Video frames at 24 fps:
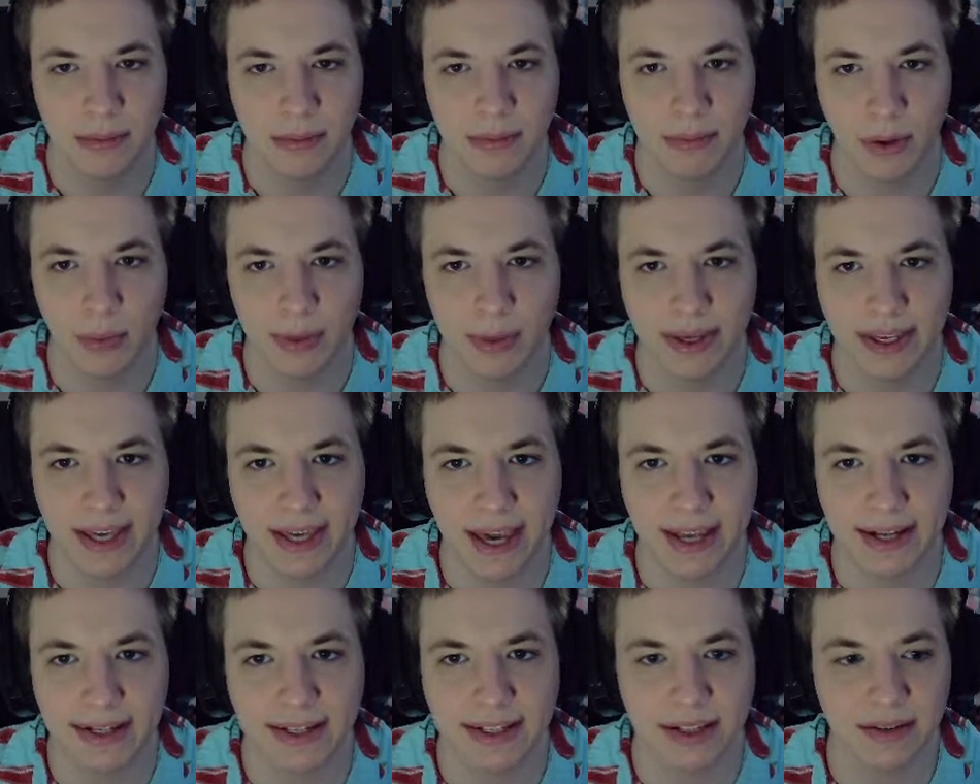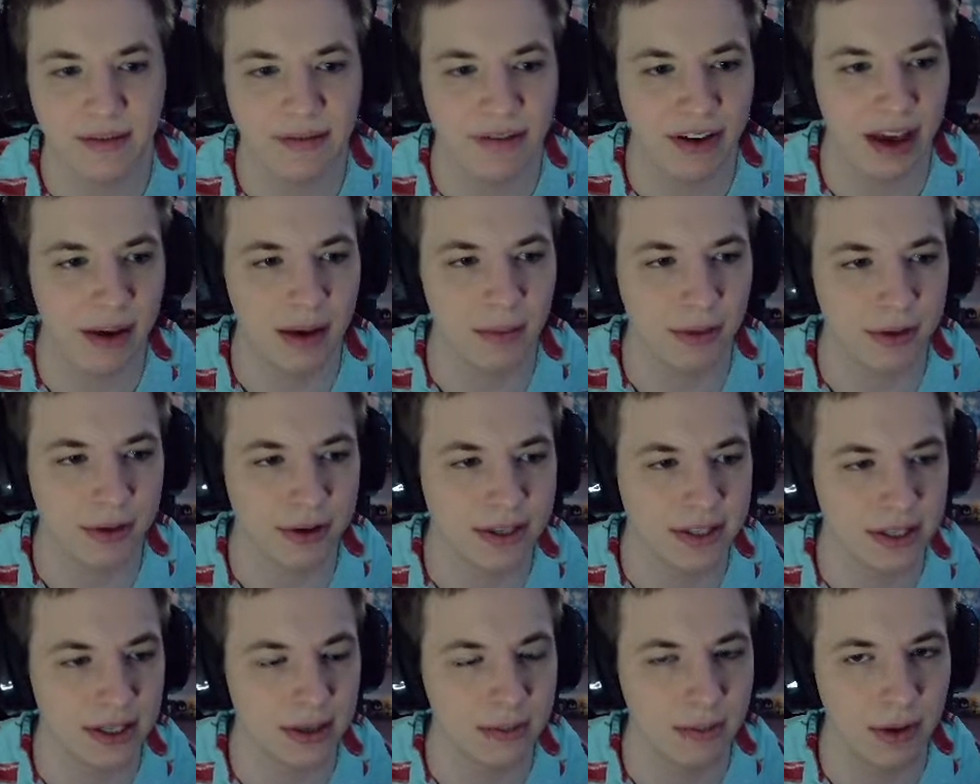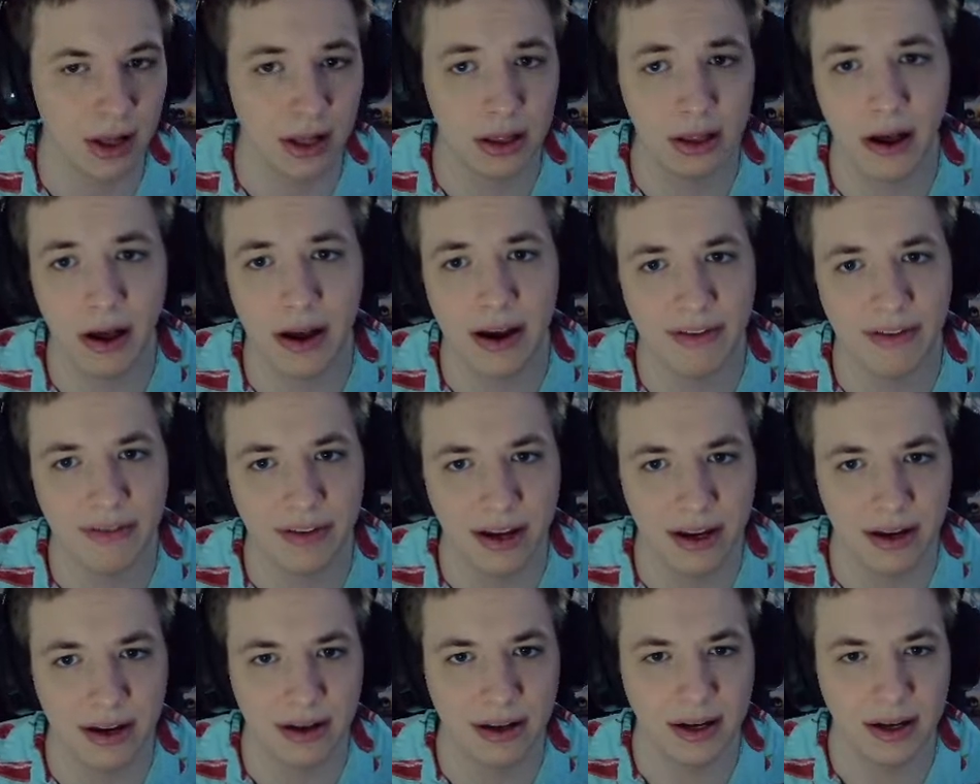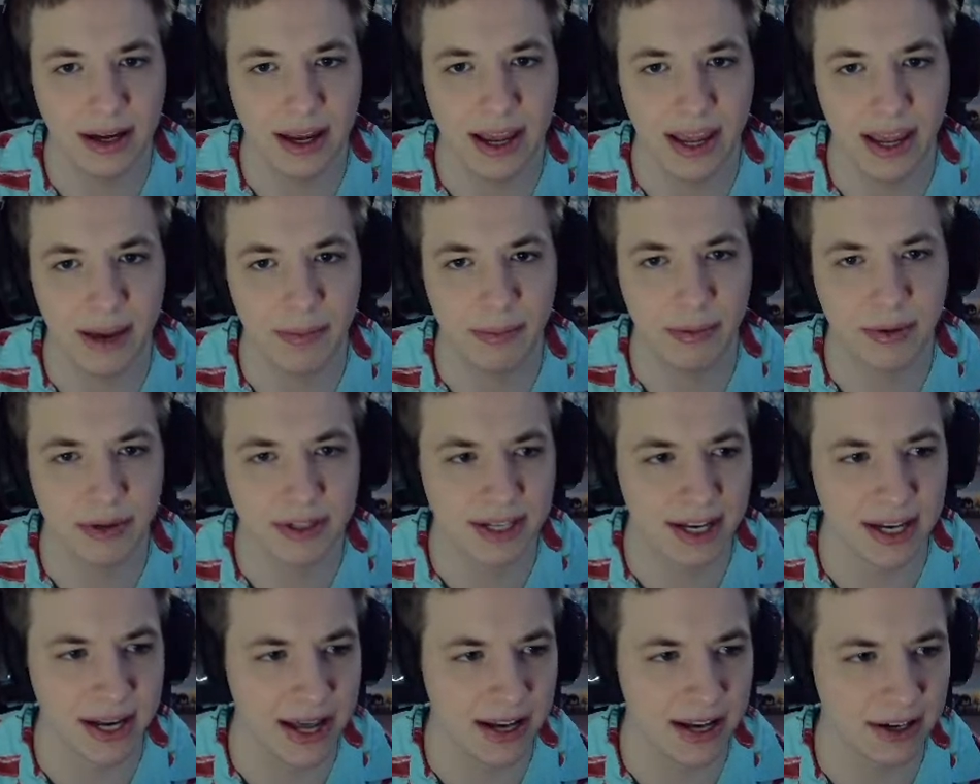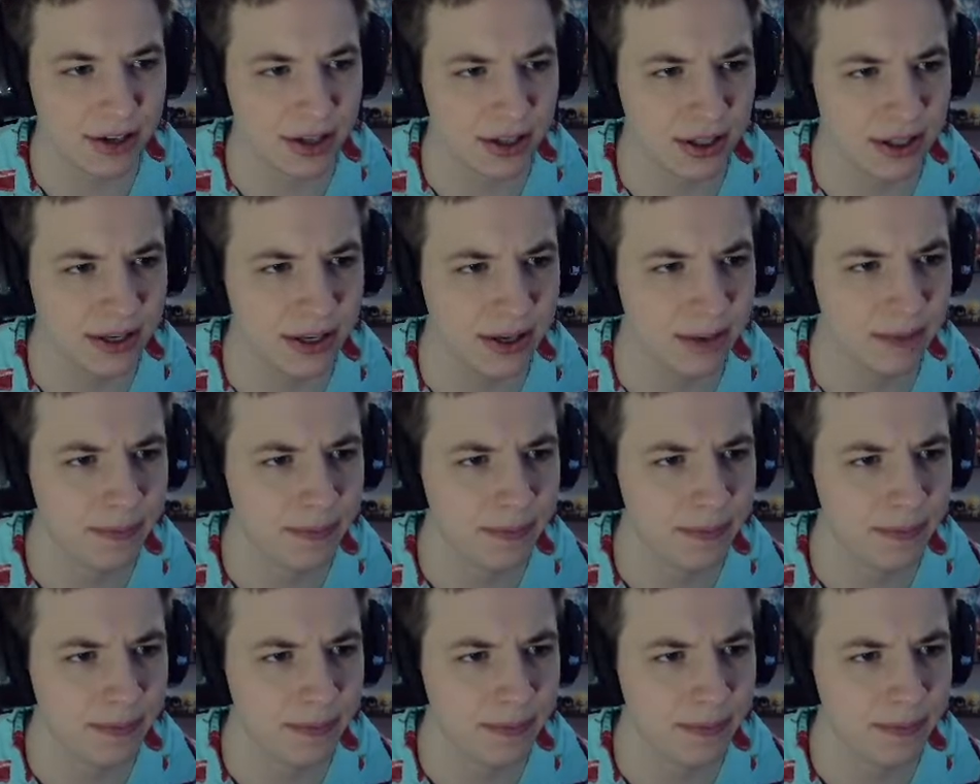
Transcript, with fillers: but we gain some vampirism, a lot of it, 8% uh, actually.